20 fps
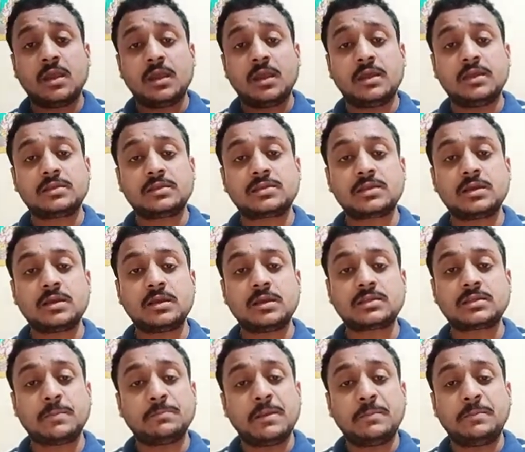is,
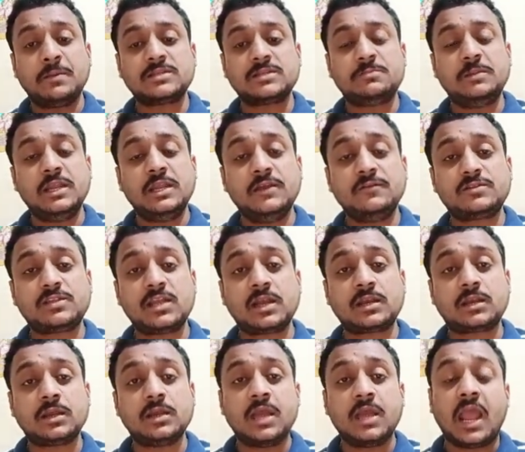some people believe
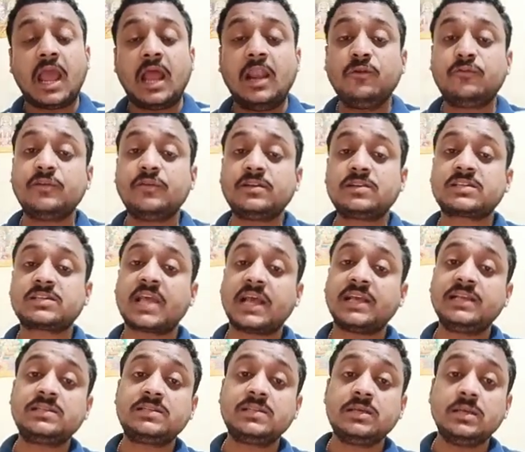that elephant
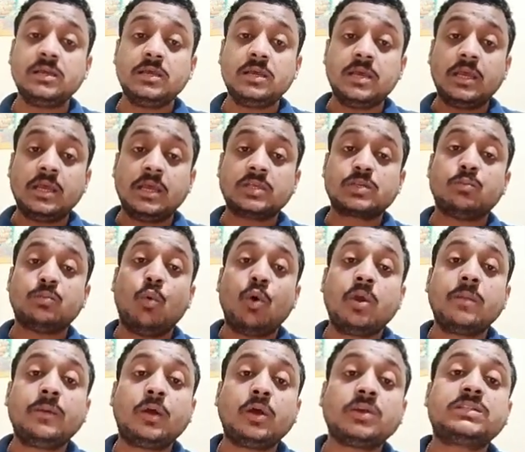size is
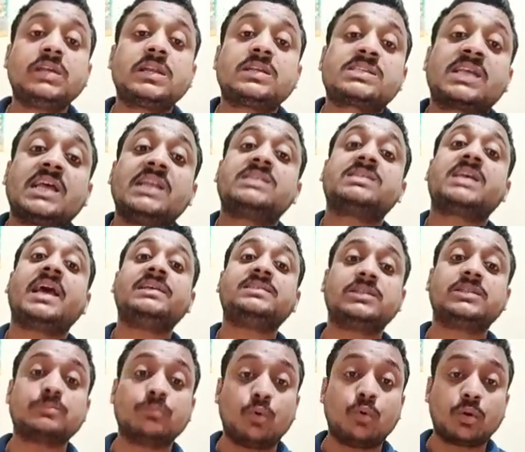more because their cell size
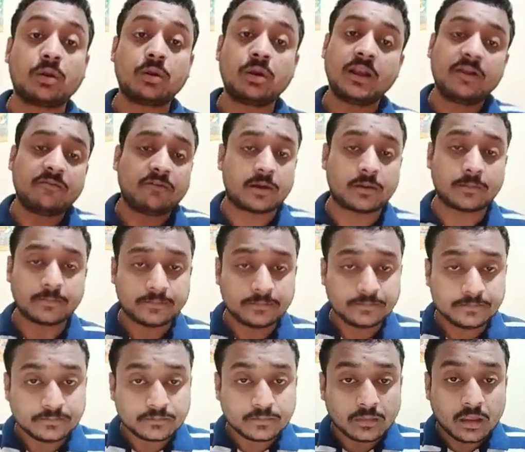is more. Never.
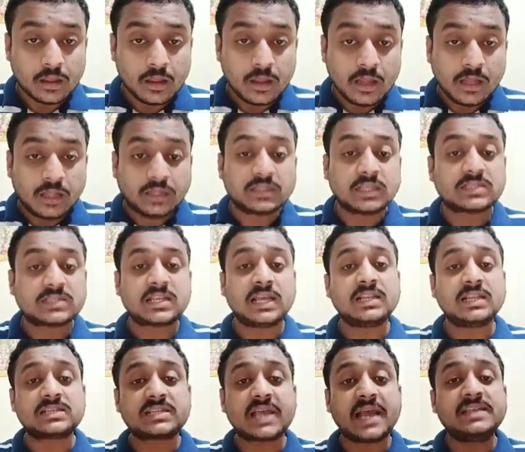The
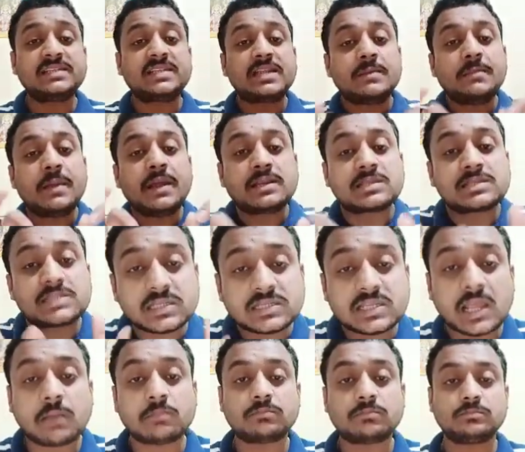cell size remains the
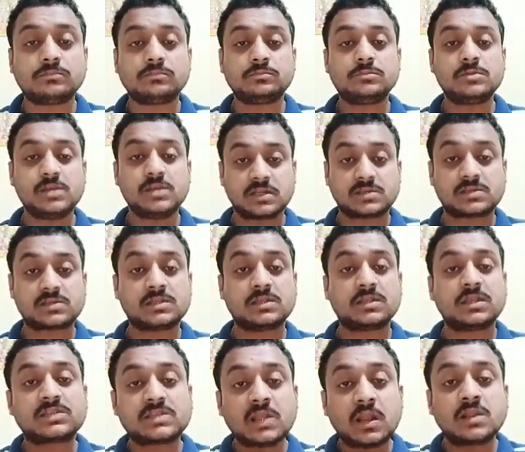same. Yes,
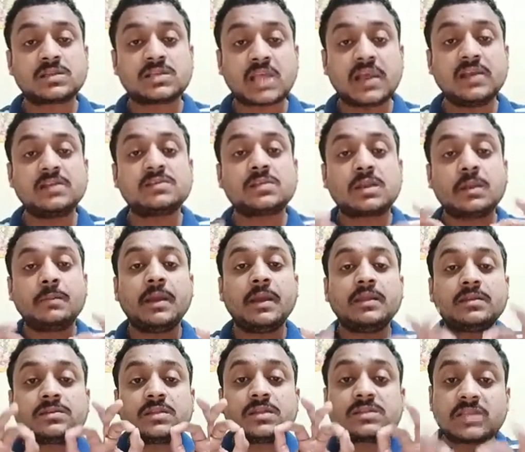the cell size
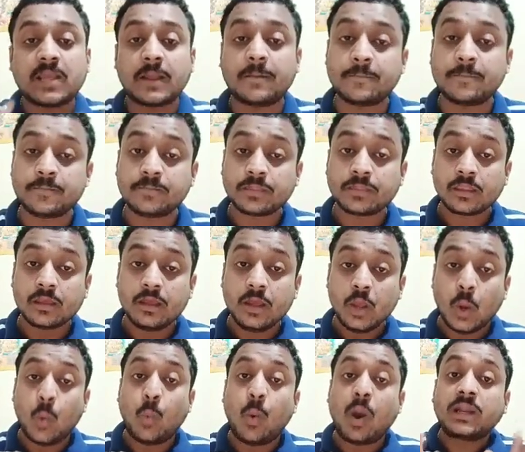remains the same.
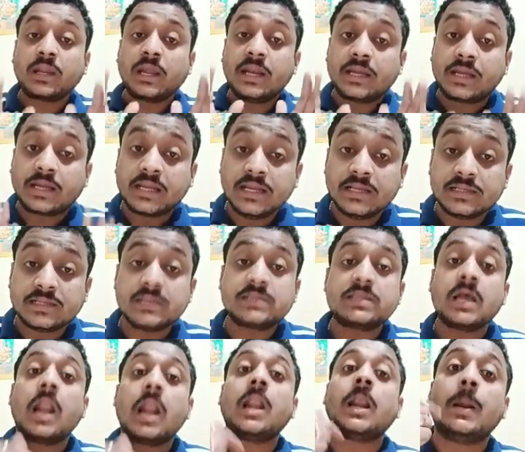What
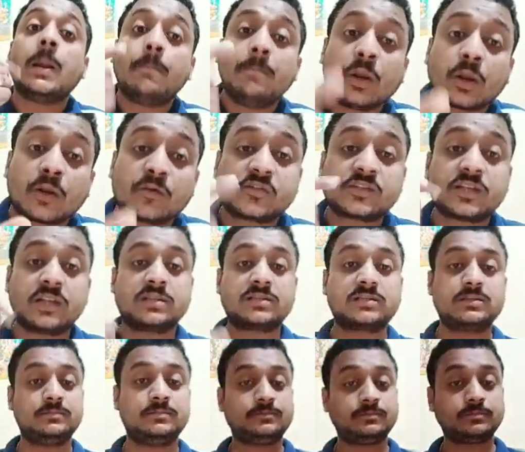increases number of
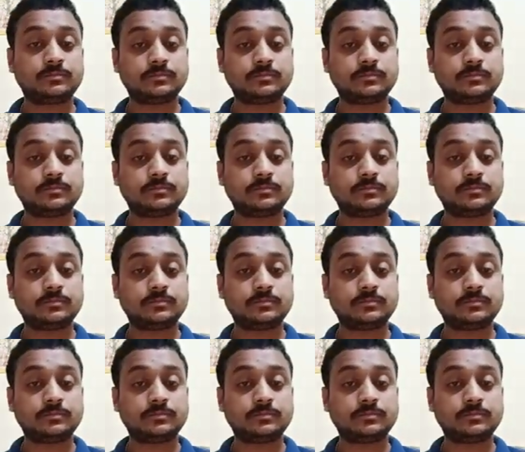cells.